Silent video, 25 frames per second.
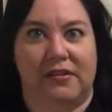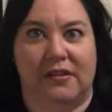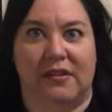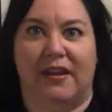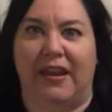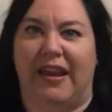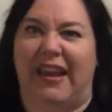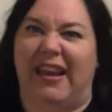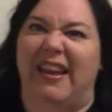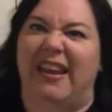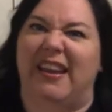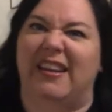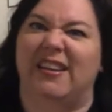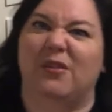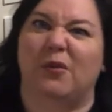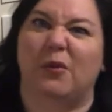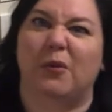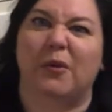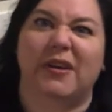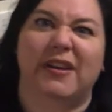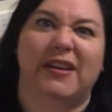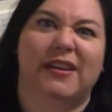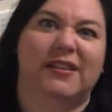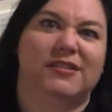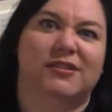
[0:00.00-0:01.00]
And
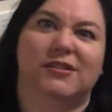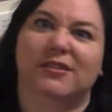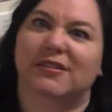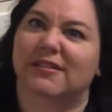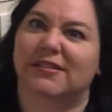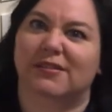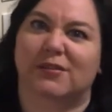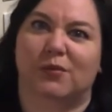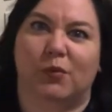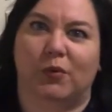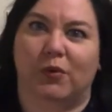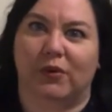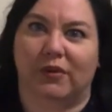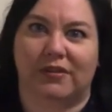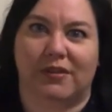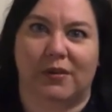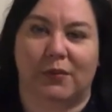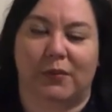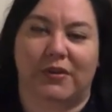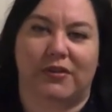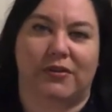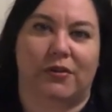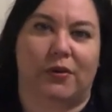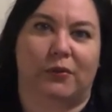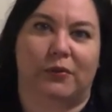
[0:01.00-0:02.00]
Oriental is a word that we
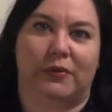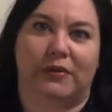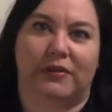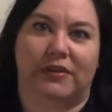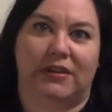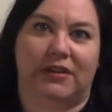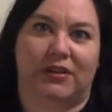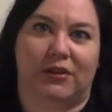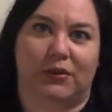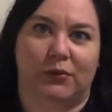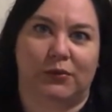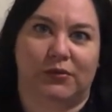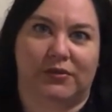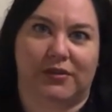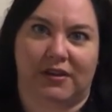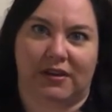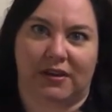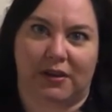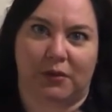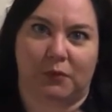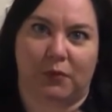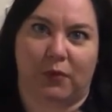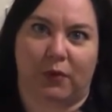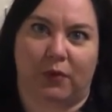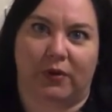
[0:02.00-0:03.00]
don't really use
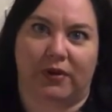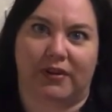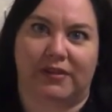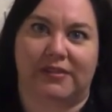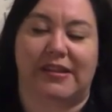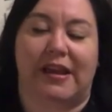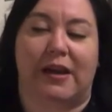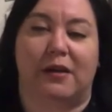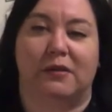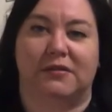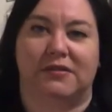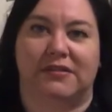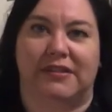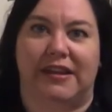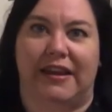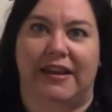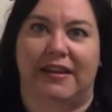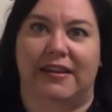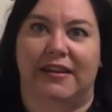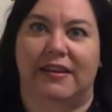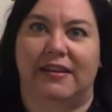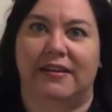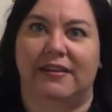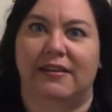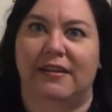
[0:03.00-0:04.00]
anymore. It's
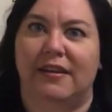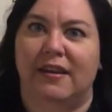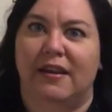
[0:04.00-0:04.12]
outdated.